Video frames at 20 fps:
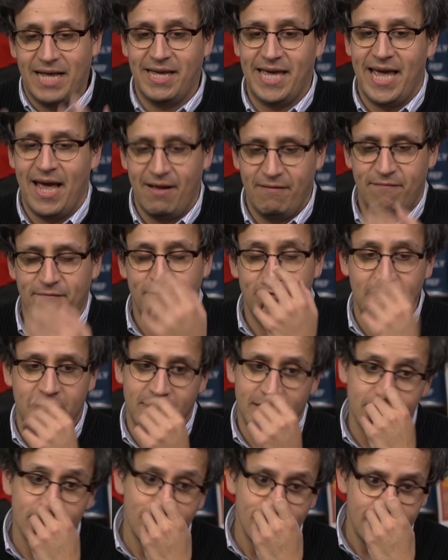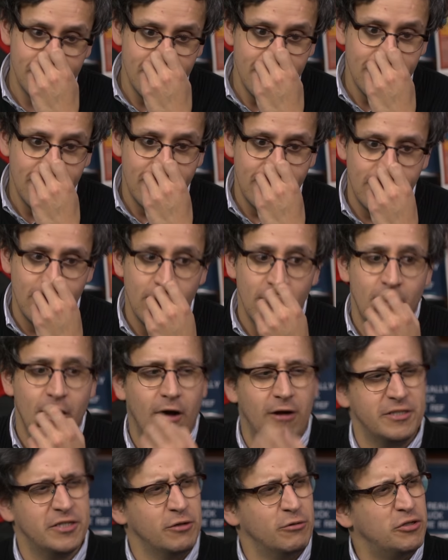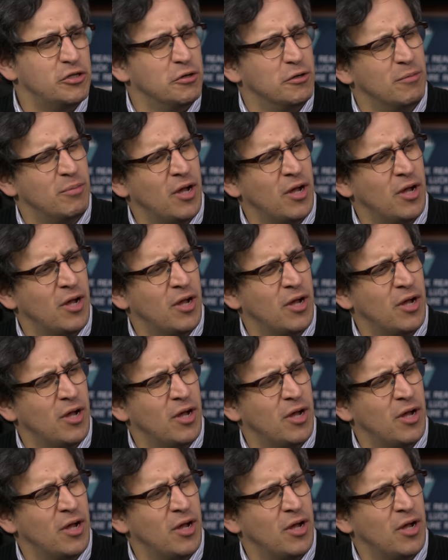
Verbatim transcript: I can't fucking... Also tuna